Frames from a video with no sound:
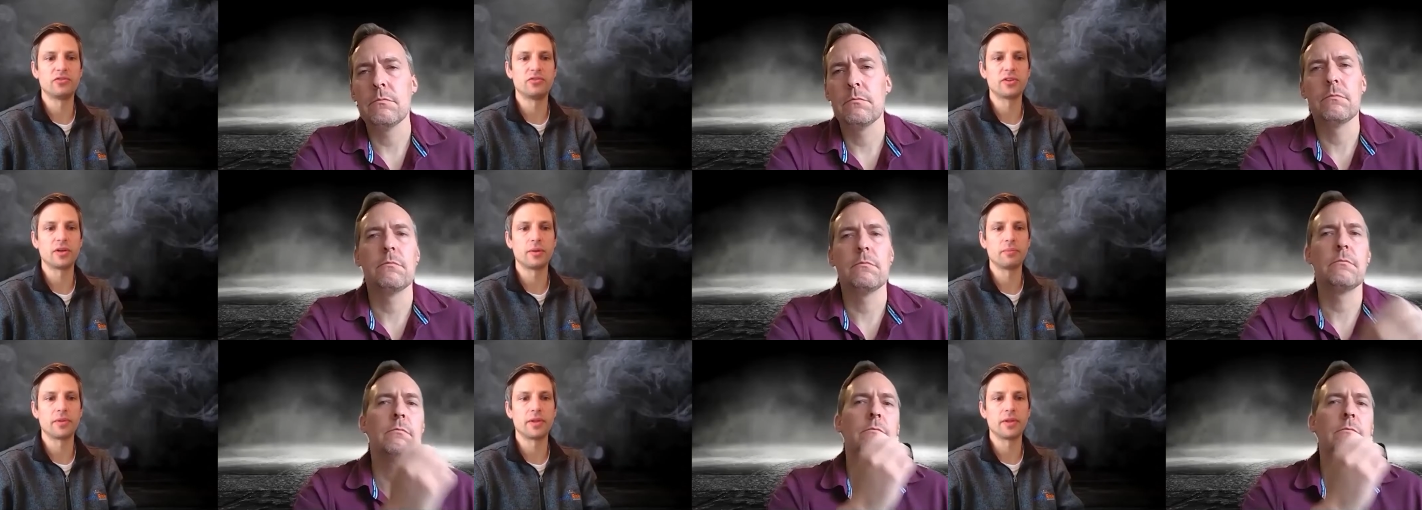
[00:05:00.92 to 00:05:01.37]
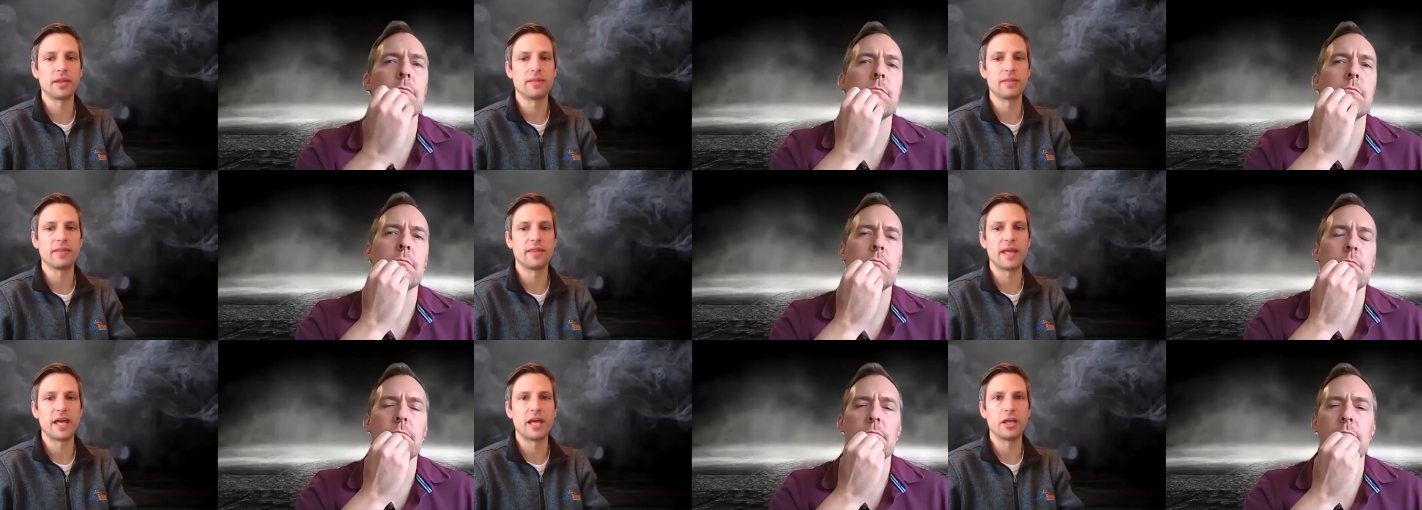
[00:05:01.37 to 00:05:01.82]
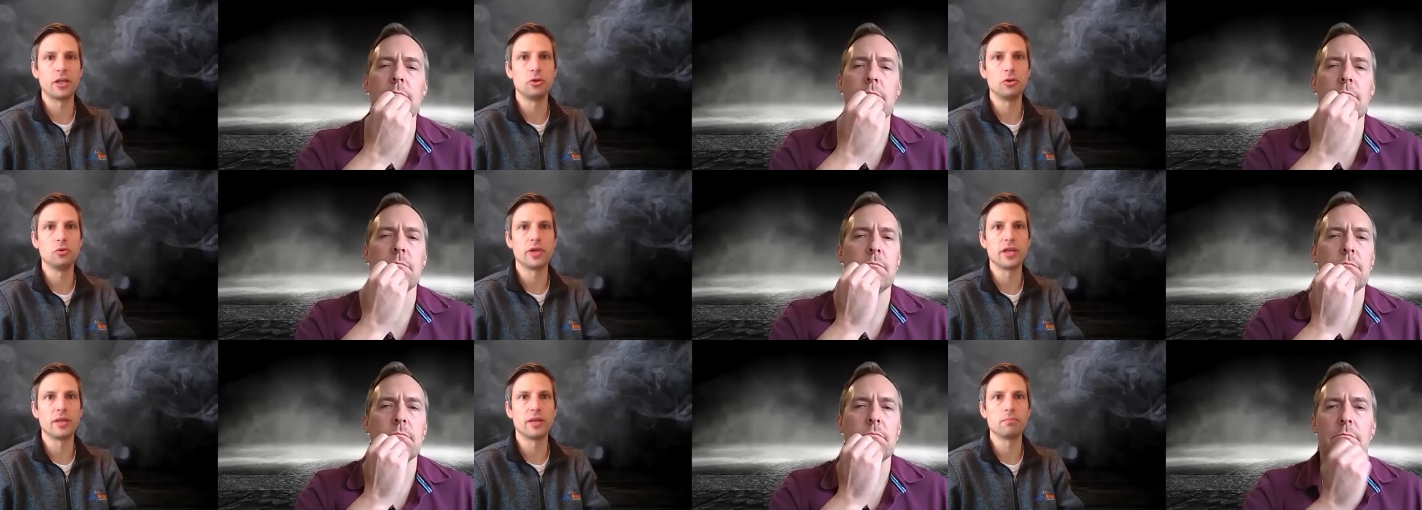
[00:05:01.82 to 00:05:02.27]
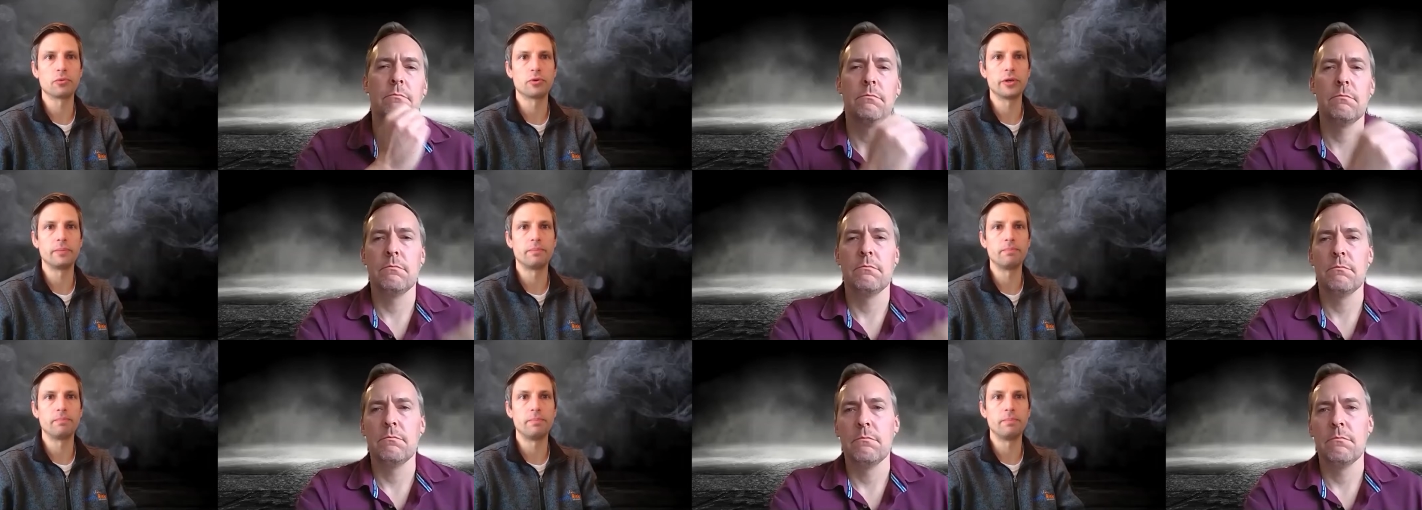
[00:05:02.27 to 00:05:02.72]
Speaker 1: something that you can
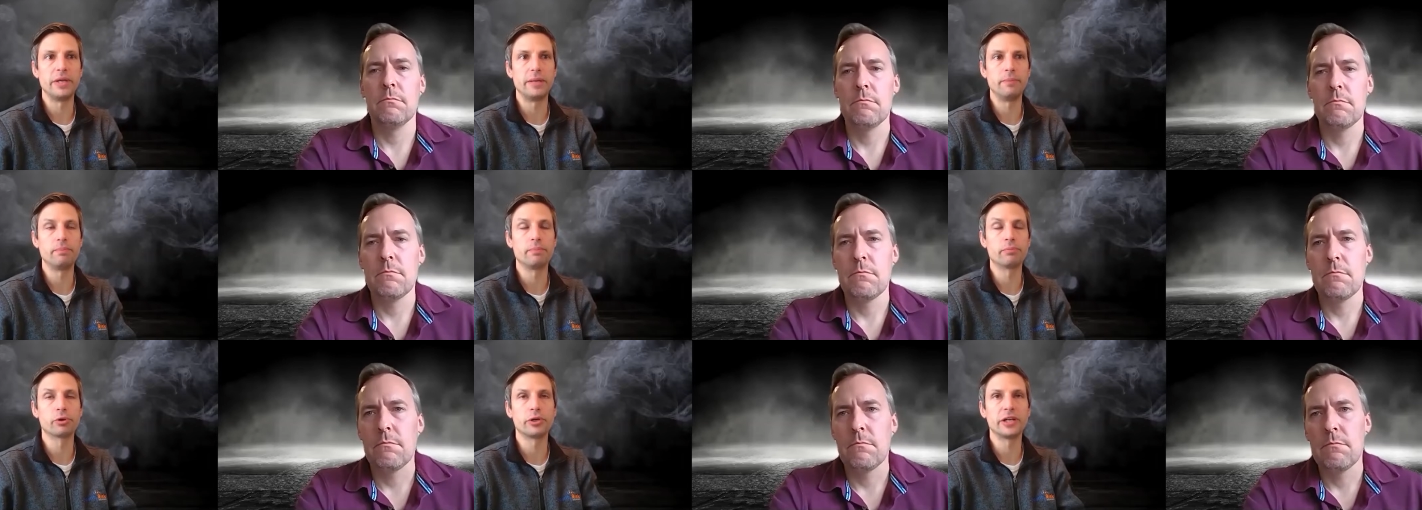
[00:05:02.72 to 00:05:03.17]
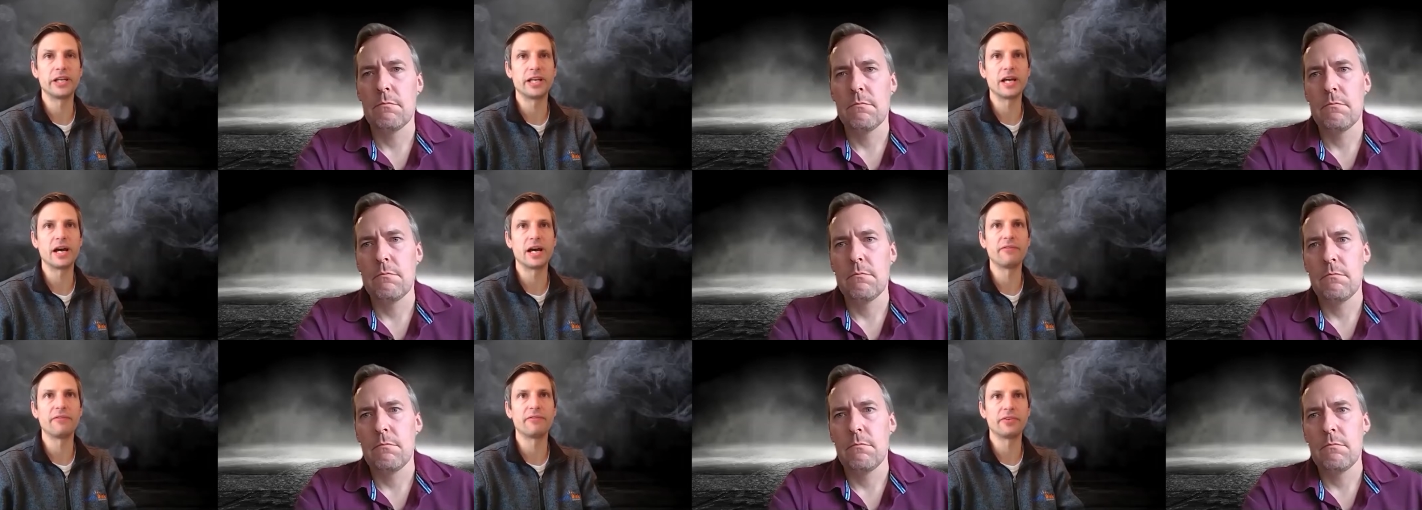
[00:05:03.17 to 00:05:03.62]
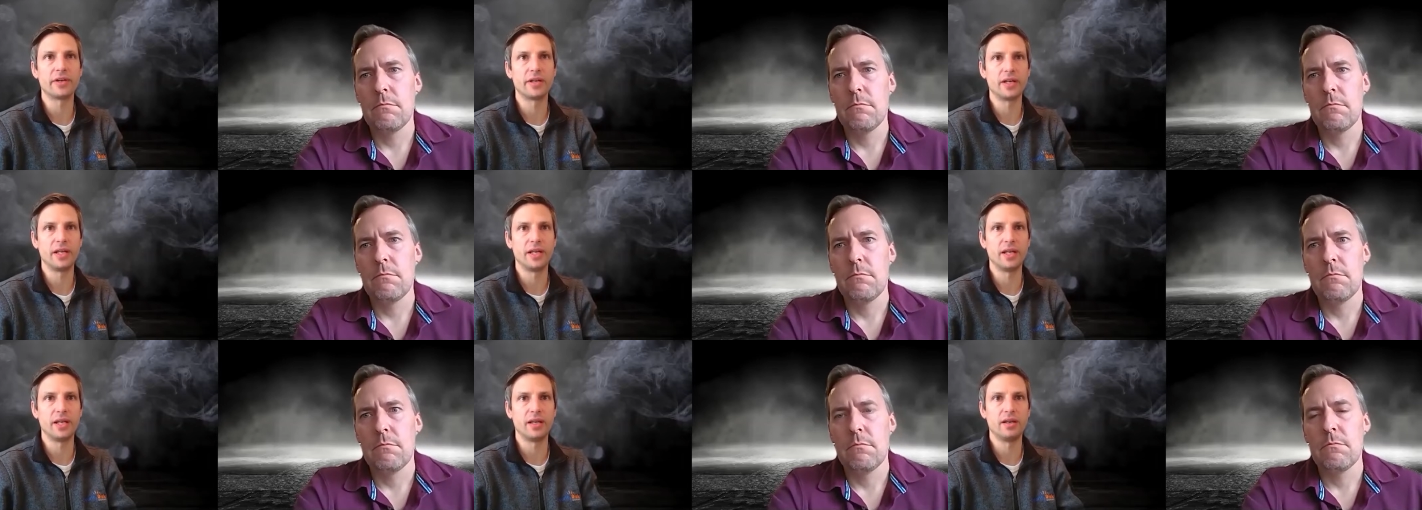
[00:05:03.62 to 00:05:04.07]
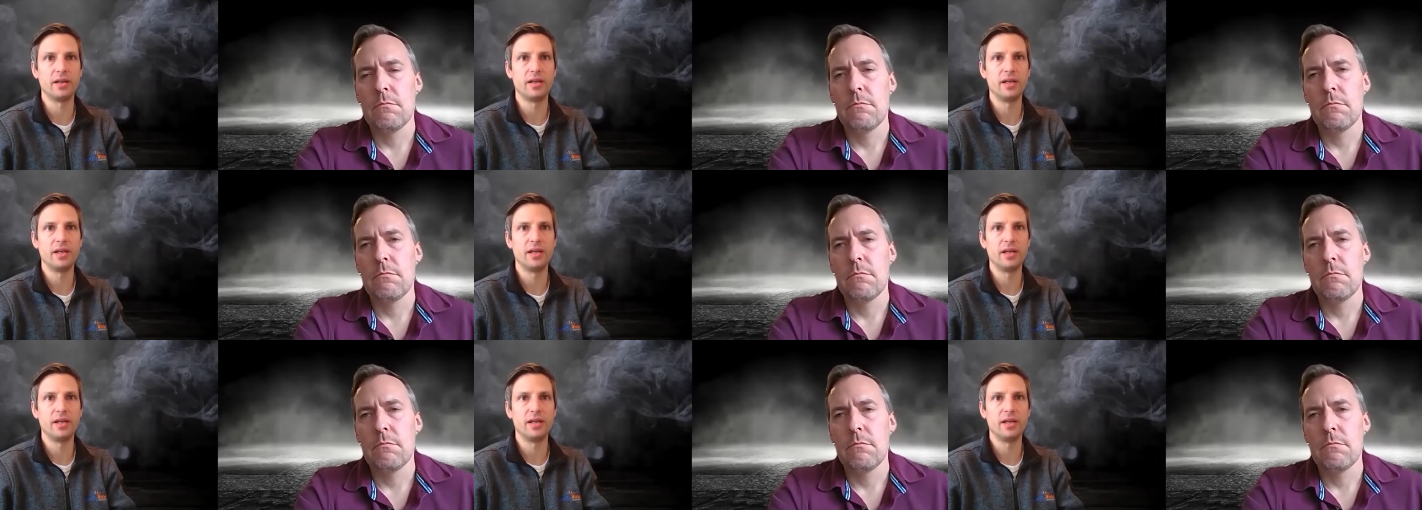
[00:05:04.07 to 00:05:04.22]
be pretty confident in